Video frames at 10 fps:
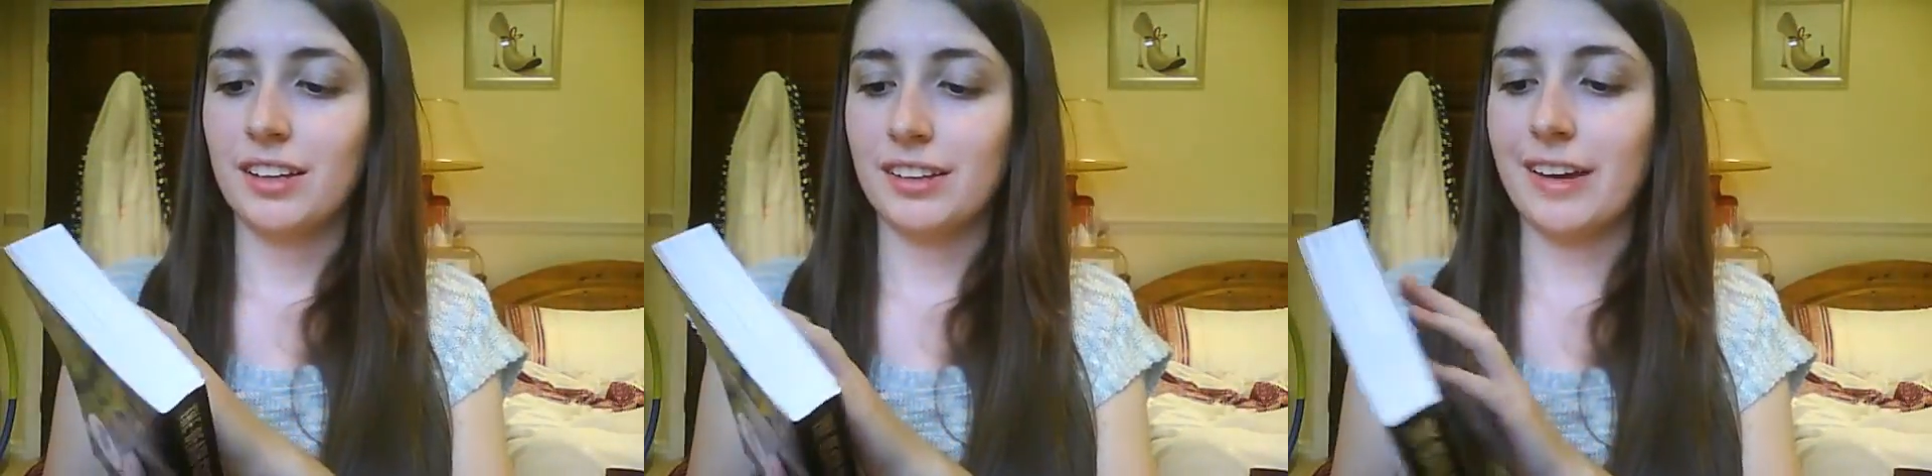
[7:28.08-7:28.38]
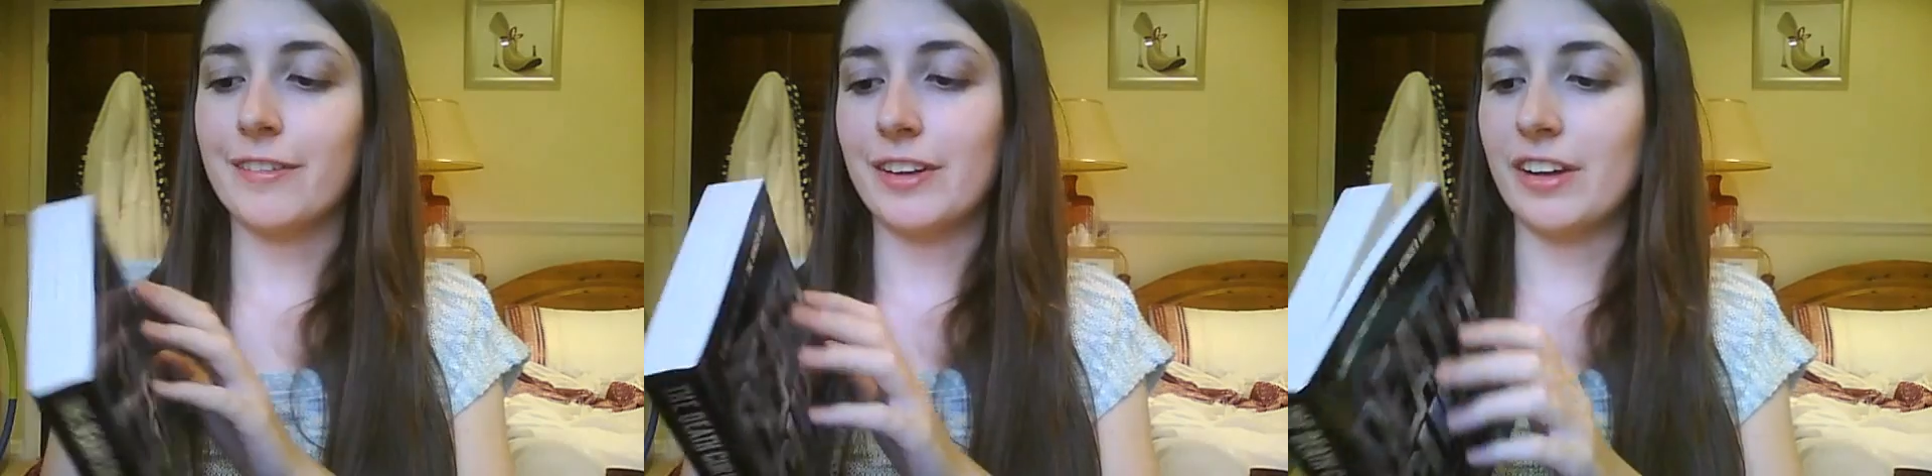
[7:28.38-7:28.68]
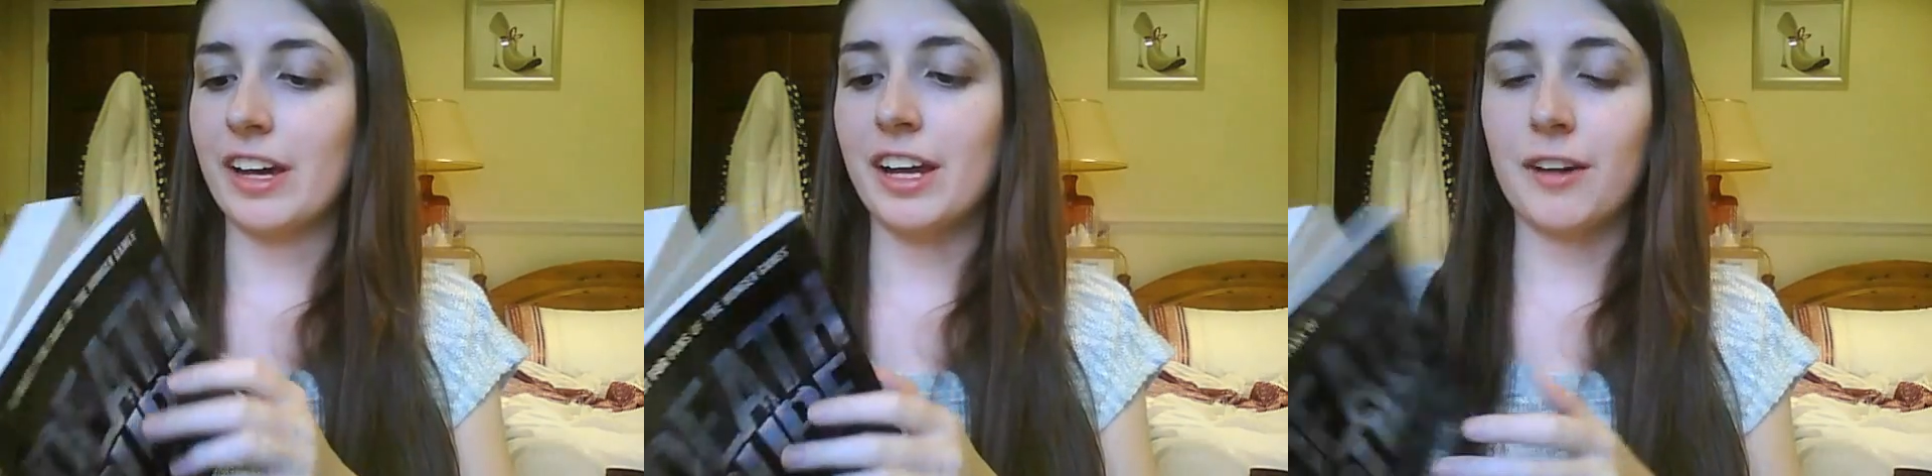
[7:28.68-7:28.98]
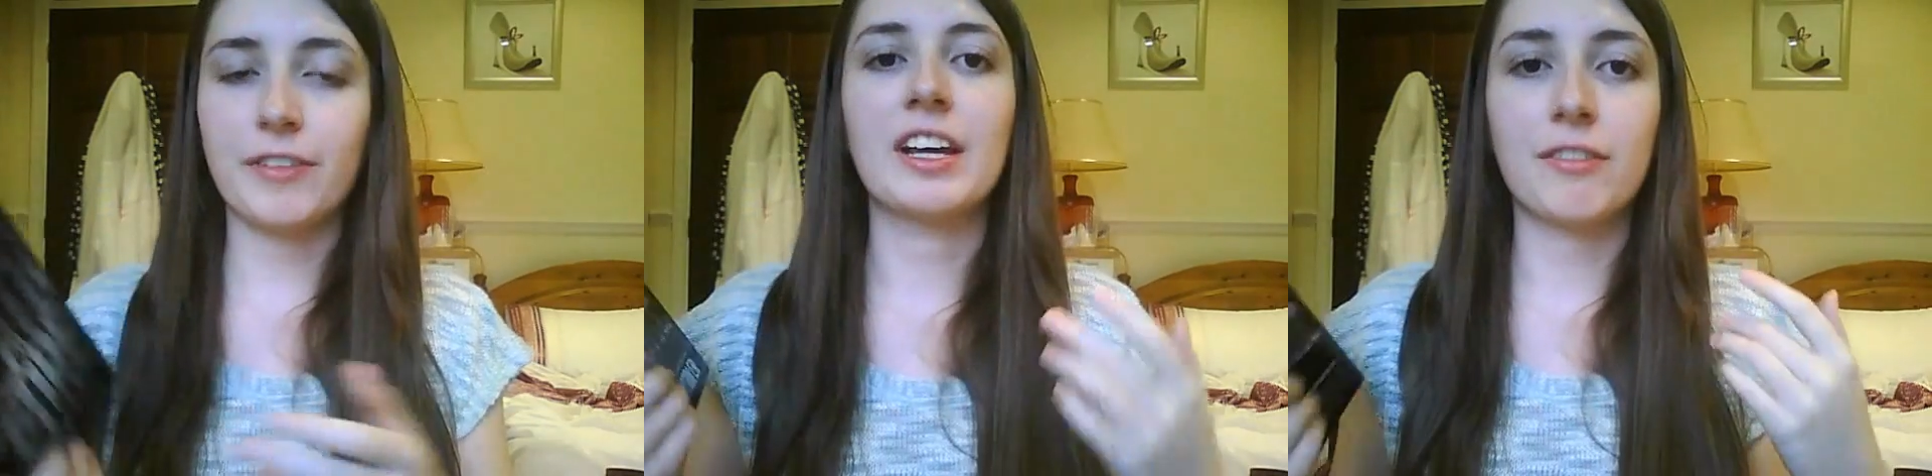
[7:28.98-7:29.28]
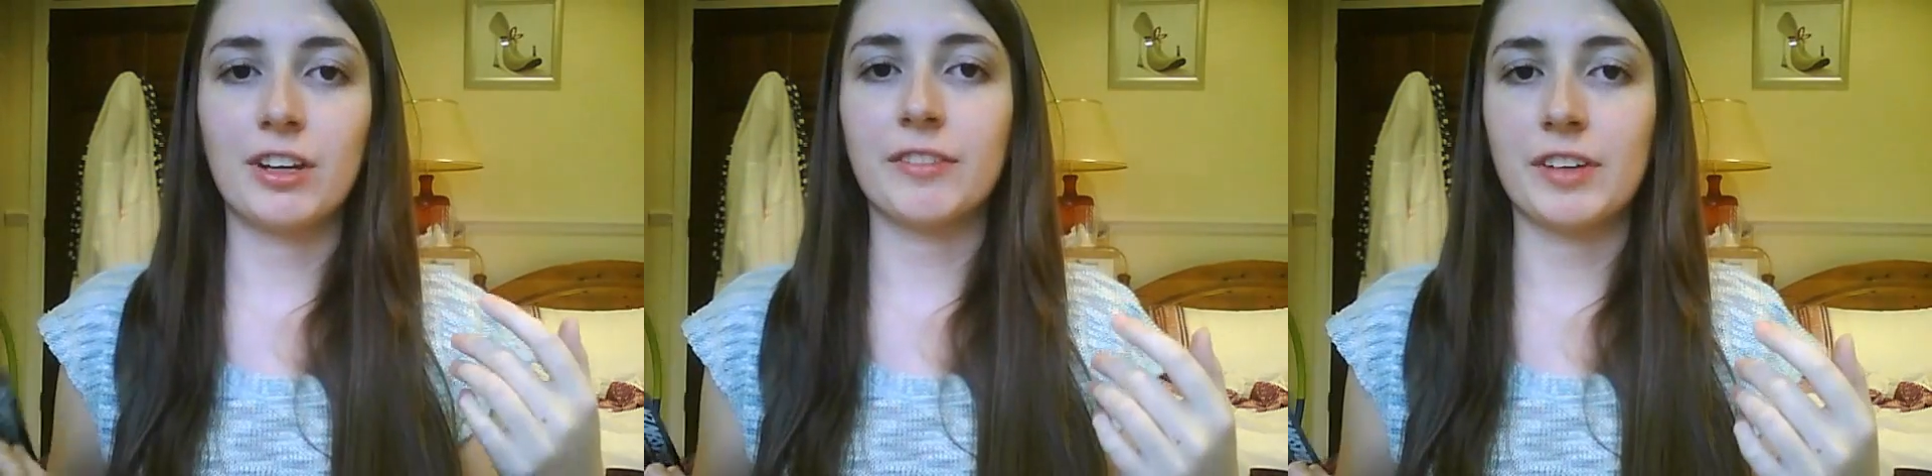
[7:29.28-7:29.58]
Definitely. I think
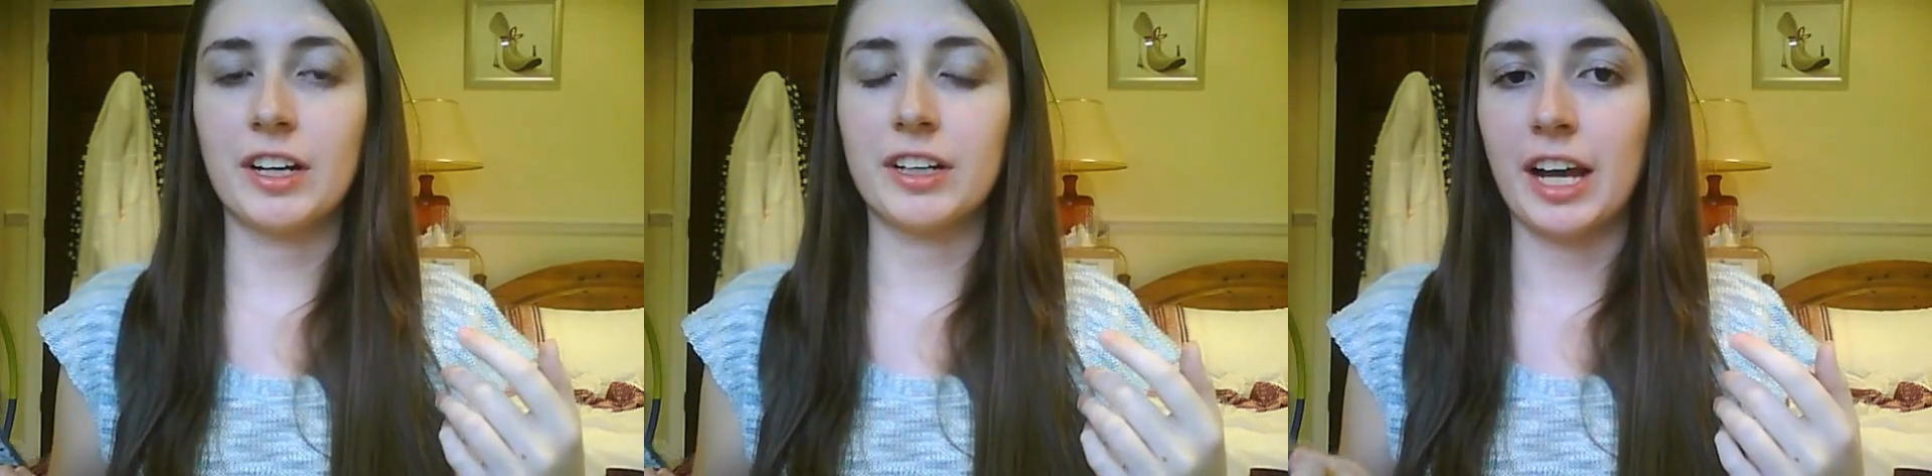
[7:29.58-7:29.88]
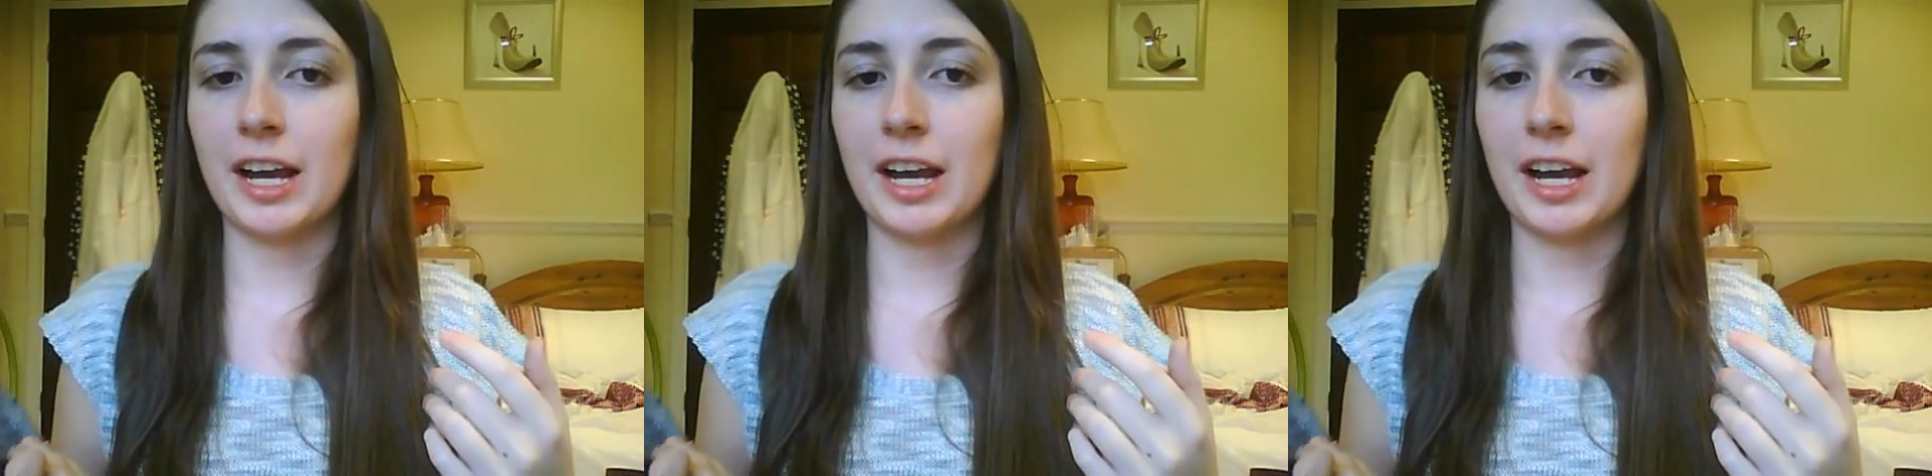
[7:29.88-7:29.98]
if you like the Hunger